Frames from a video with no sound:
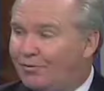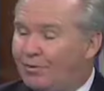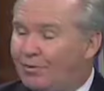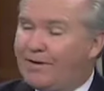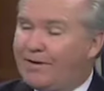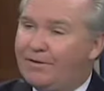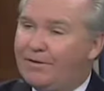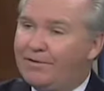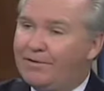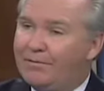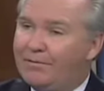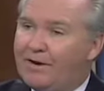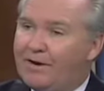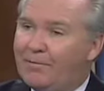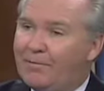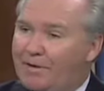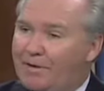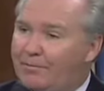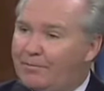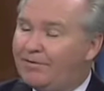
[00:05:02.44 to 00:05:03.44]
20 years from
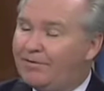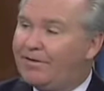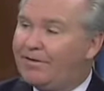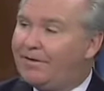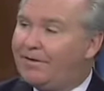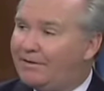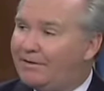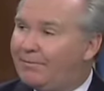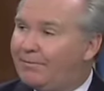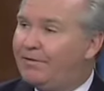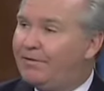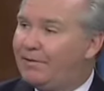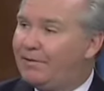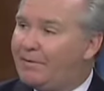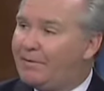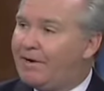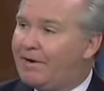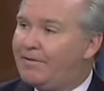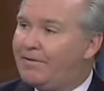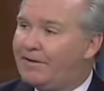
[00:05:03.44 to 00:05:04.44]
now people say this was
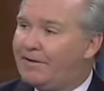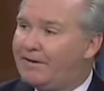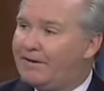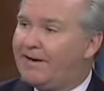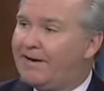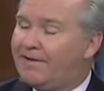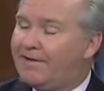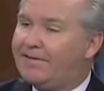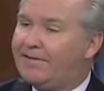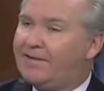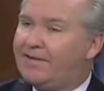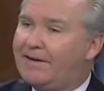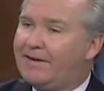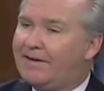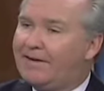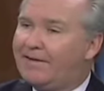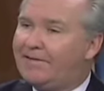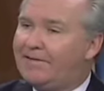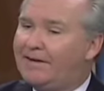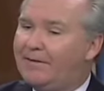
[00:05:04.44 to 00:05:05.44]
the mayor that got us to that
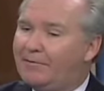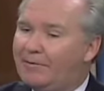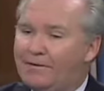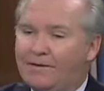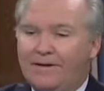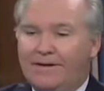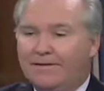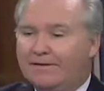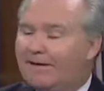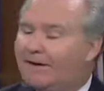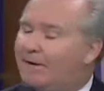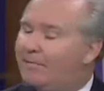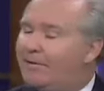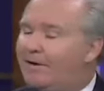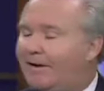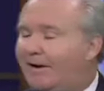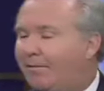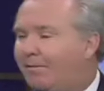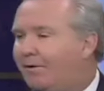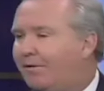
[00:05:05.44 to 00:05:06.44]
next level, I'll
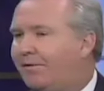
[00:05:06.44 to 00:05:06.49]
be happy.